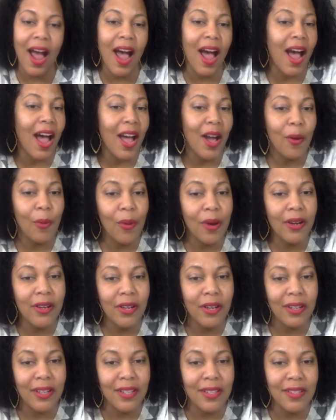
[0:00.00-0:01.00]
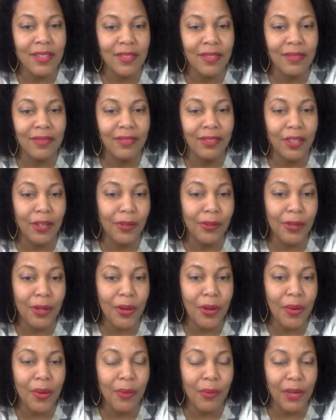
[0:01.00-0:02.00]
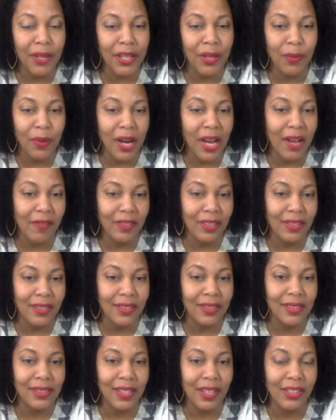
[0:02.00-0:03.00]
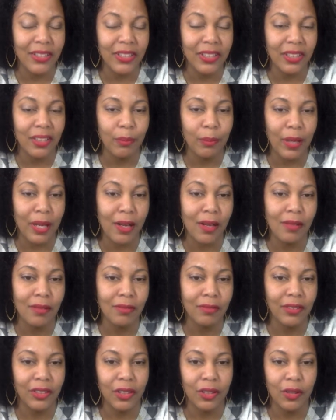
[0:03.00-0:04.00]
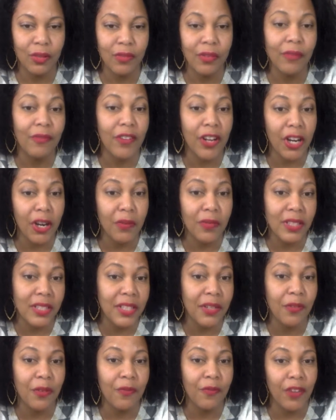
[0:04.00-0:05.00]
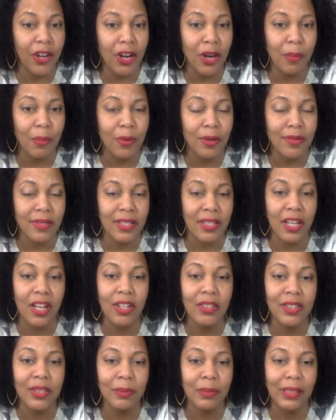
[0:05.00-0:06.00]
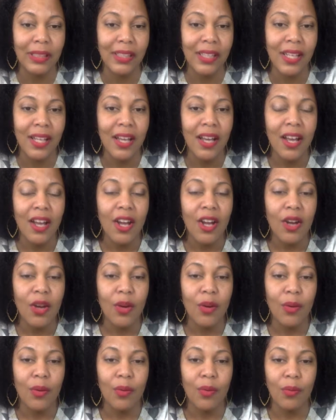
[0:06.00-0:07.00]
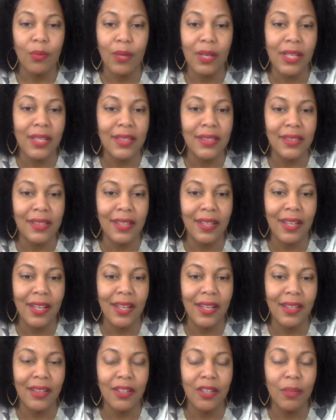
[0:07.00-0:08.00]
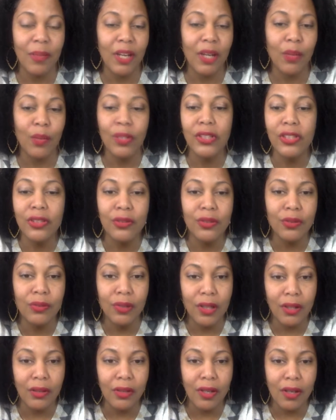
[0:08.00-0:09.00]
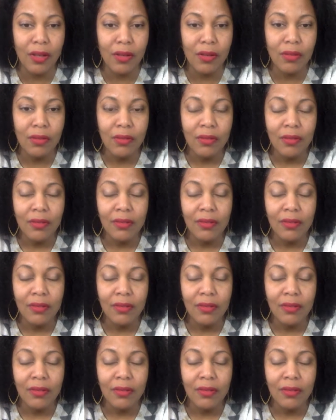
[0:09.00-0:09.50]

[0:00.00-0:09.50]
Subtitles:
I wonder, because Lolo and Ricky were having a discussion about, you know, the different variables, and ultimately Ricky said, no matter what you do, Lolo,